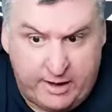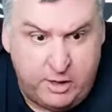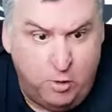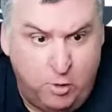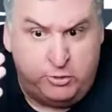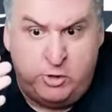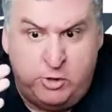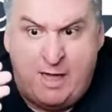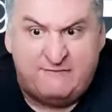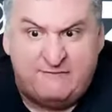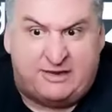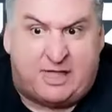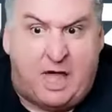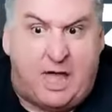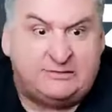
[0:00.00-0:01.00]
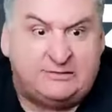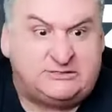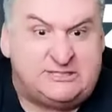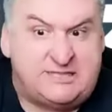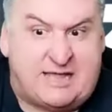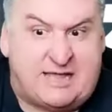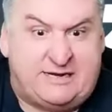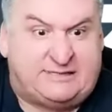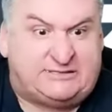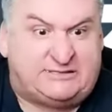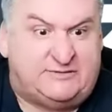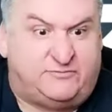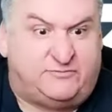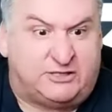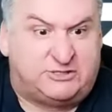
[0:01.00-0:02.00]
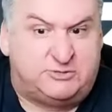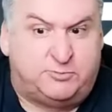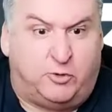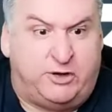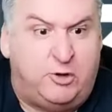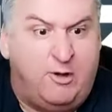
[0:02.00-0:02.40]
You haven't gotten to that next inflection point.